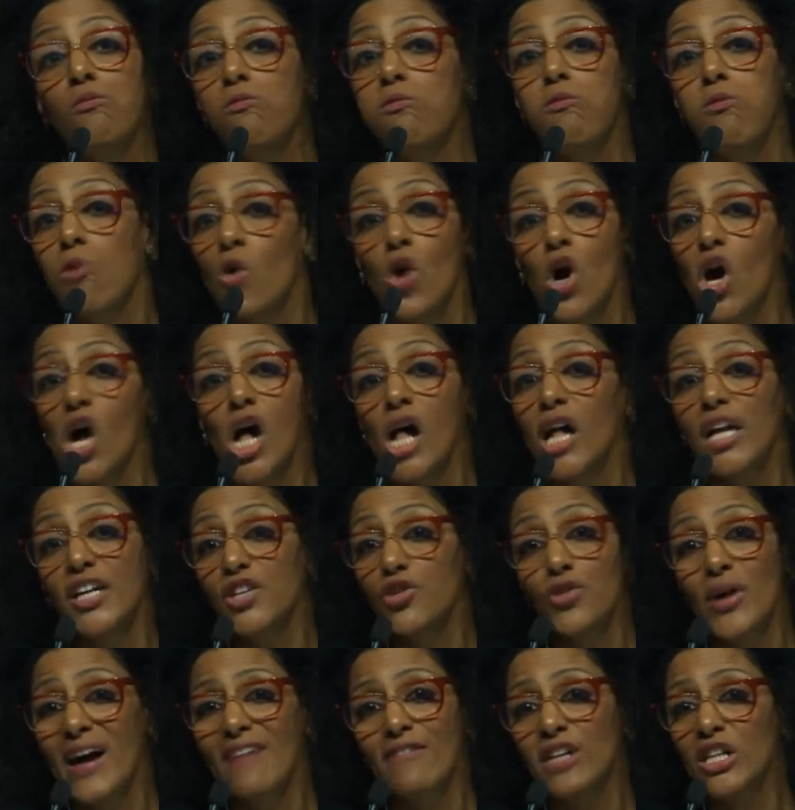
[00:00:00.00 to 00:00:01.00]

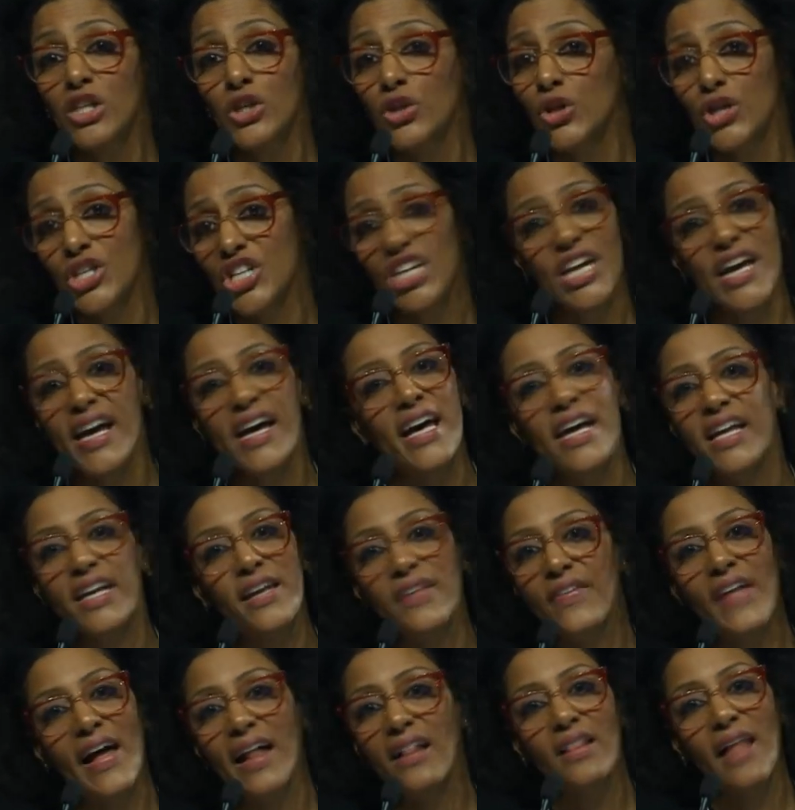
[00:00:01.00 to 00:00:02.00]
world
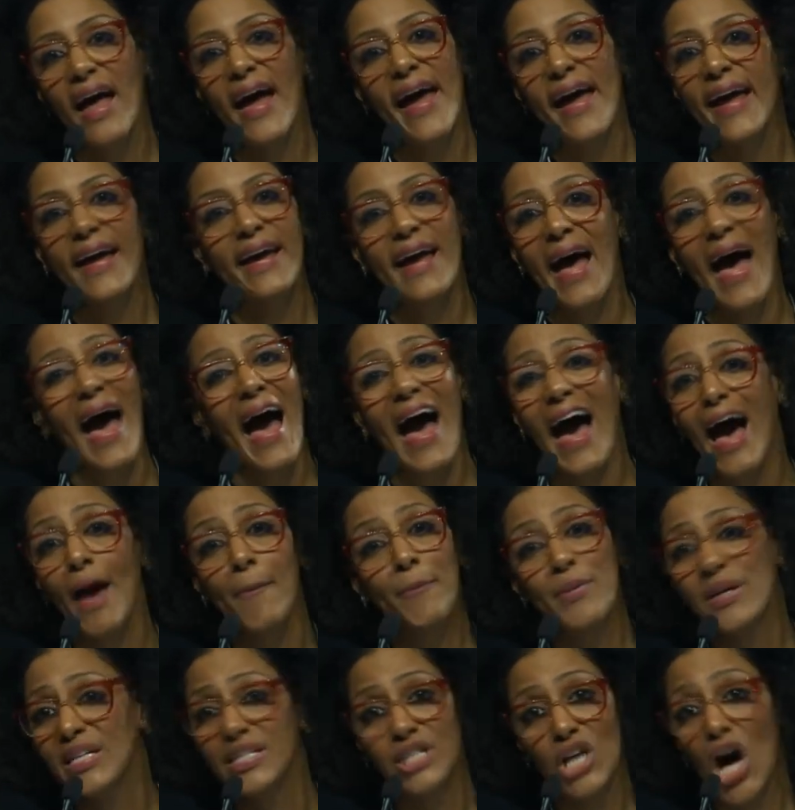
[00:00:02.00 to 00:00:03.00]
revolution that like
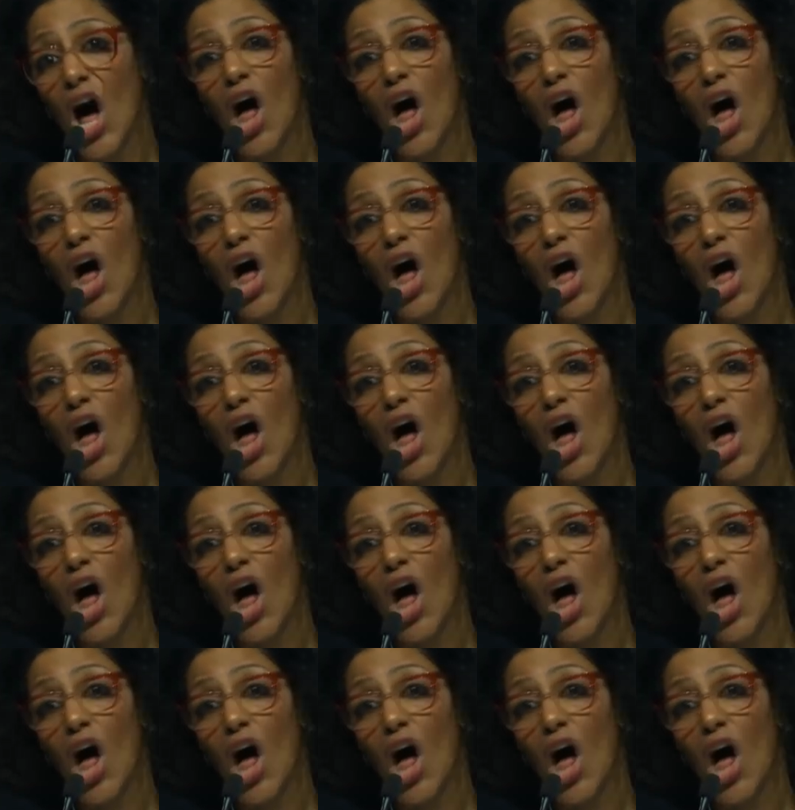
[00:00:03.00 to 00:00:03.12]
happened